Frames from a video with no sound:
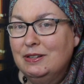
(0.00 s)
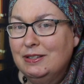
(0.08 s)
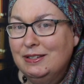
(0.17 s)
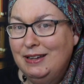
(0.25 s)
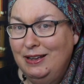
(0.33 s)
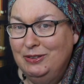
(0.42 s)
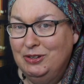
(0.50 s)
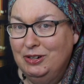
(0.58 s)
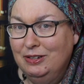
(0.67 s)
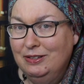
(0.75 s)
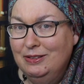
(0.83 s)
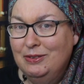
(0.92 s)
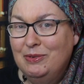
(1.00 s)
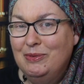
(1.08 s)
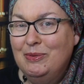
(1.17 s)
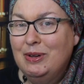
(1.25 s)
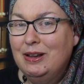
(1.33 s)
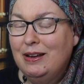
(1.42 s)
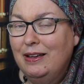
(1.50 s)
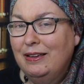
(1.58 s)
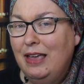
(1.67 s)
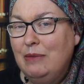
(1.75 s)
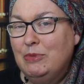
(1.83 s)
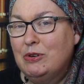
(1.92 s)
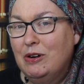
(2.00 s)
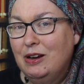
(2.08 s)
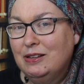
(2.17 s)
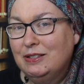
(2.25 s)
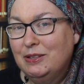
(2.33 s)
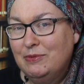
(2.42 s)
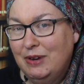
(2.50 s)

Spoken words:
nostalgia when I came across the